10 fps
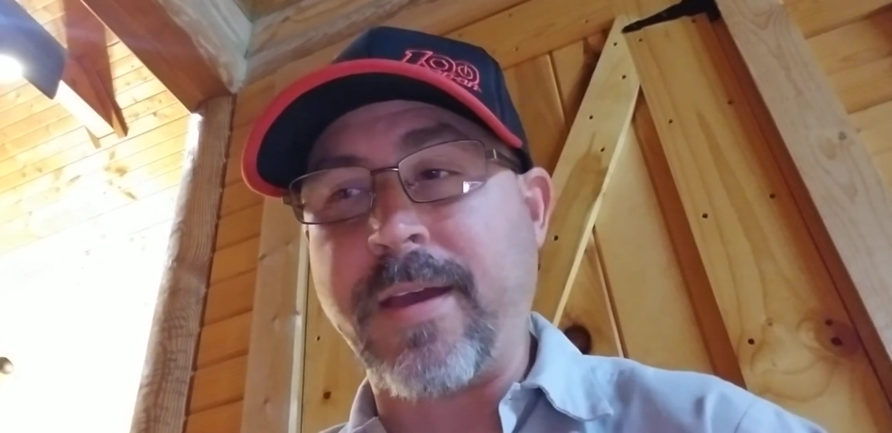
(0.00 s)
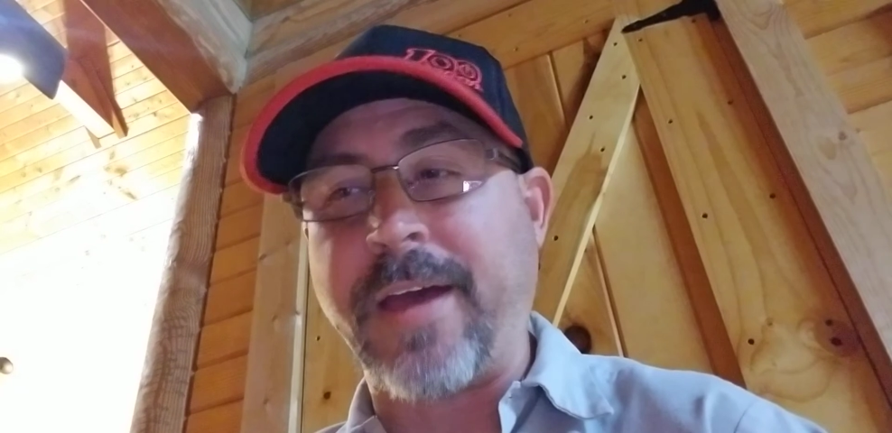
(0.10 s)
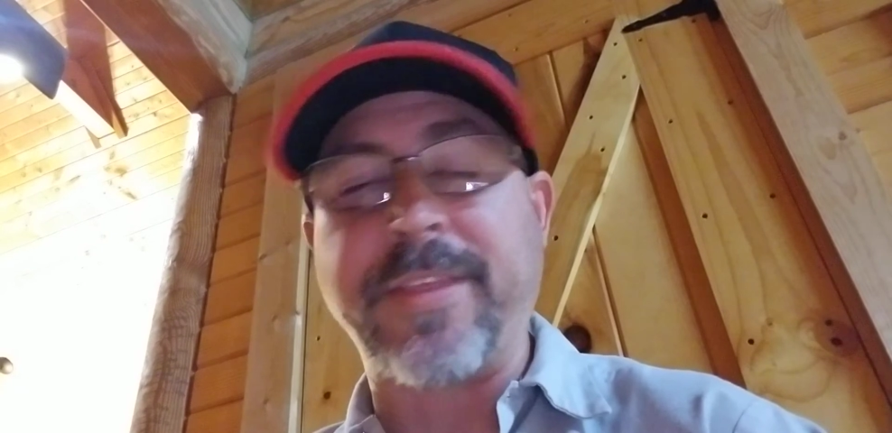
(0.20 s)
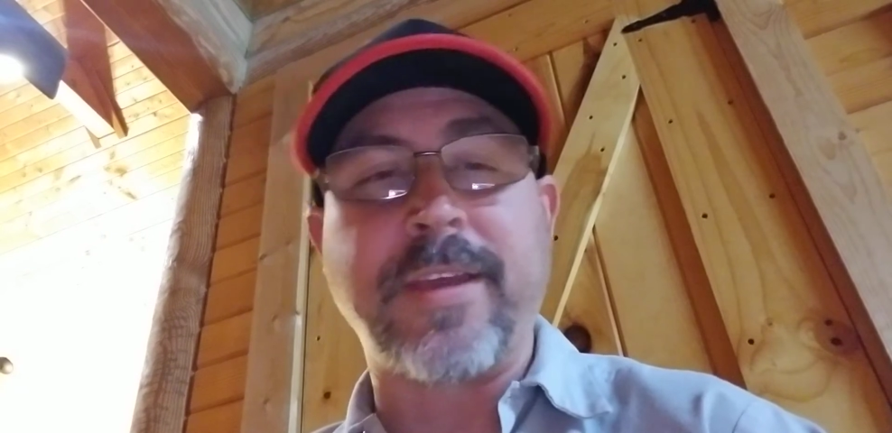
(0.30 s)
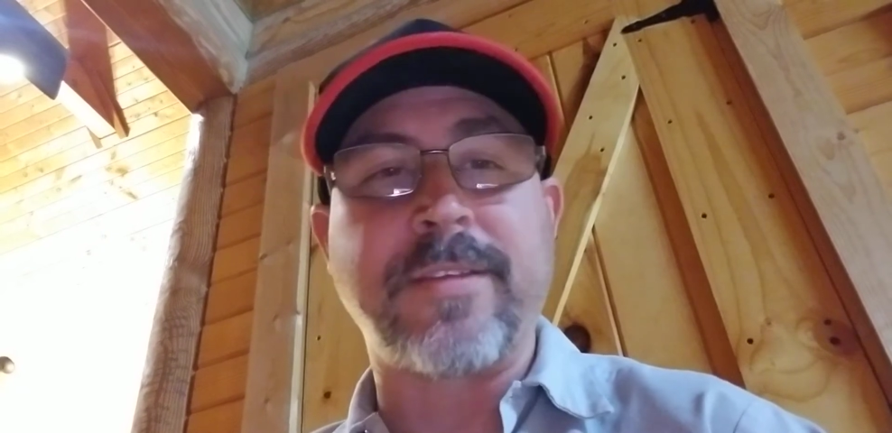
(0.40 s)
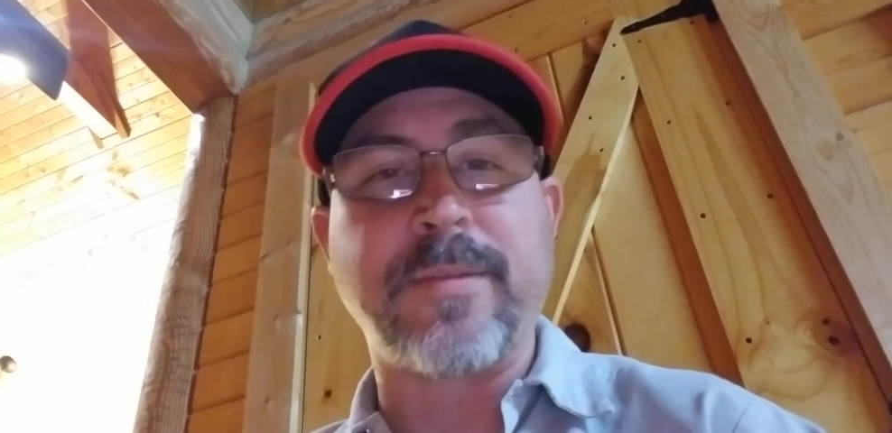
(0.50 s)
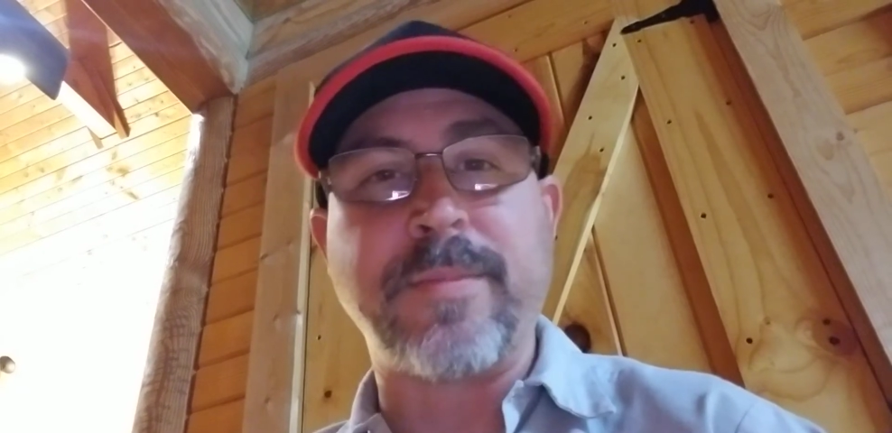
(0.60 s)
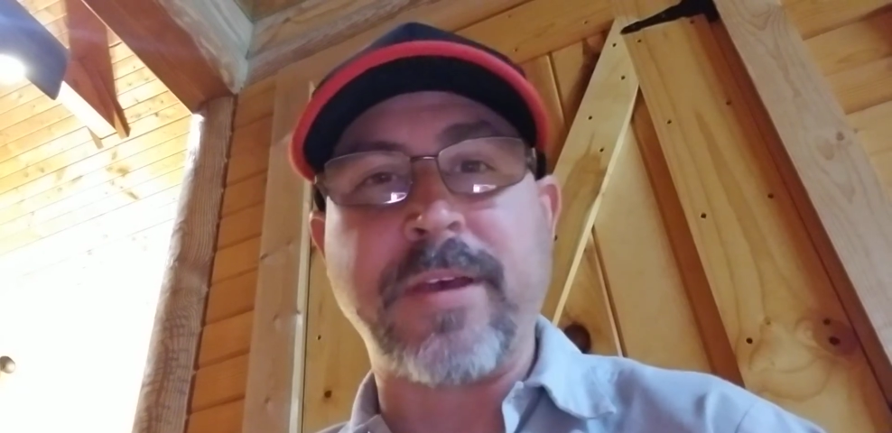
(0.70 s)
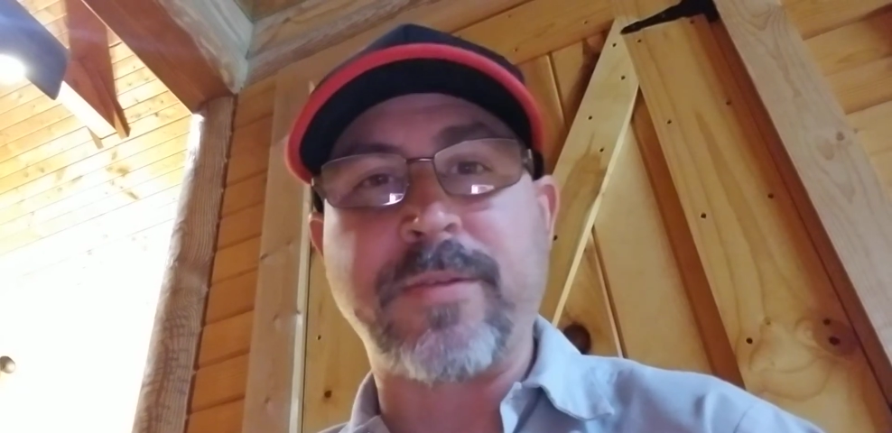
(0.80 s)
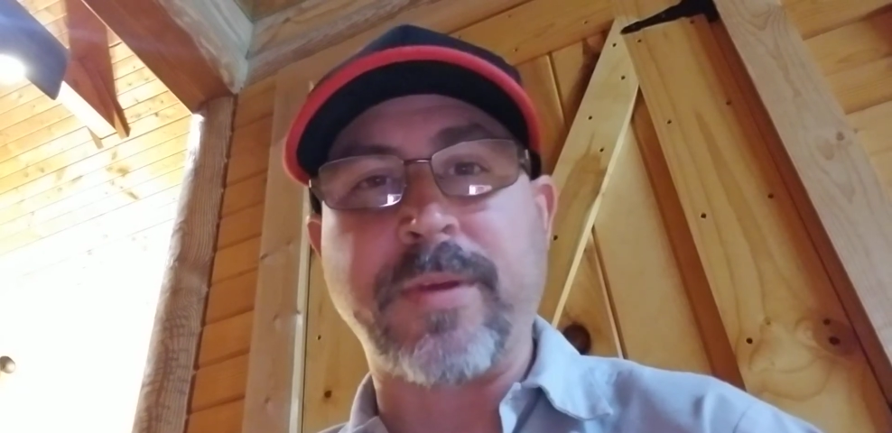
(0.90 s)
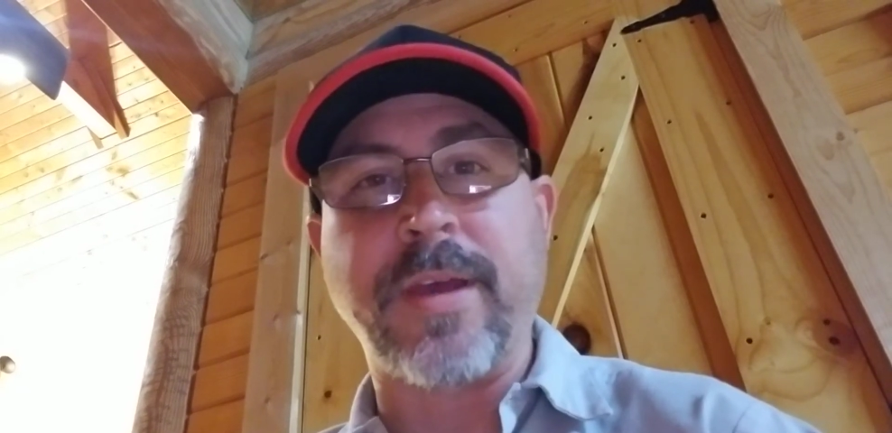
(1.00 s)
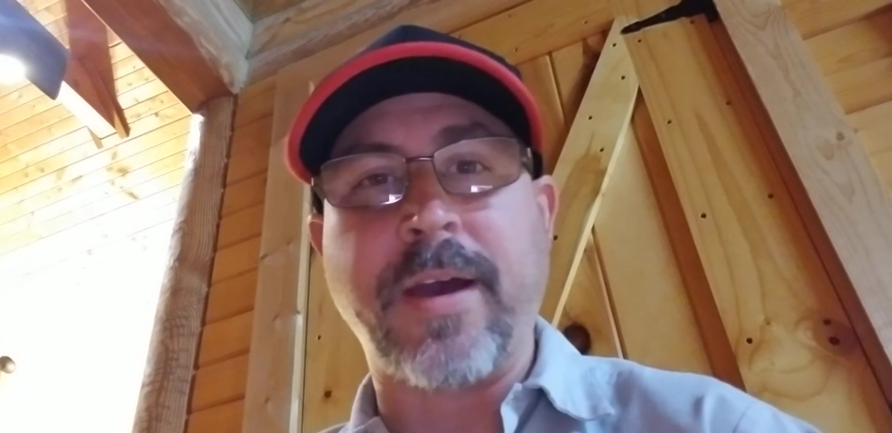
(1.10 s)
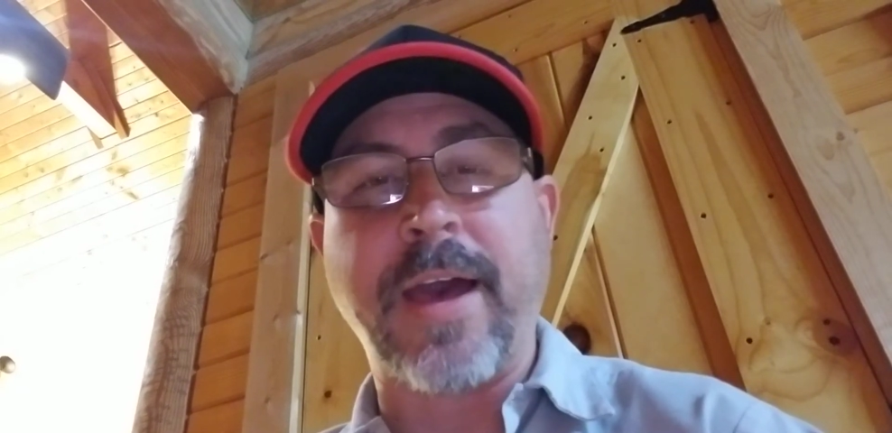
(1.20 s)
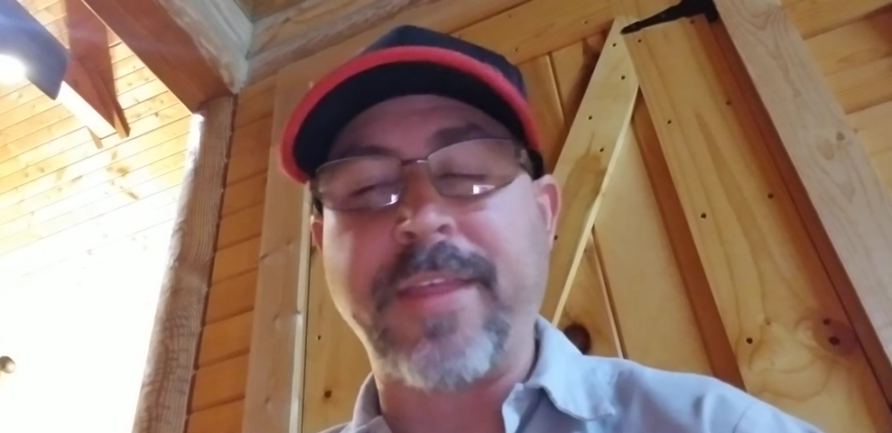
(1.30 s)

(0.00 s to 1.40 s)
I think it's the best we got.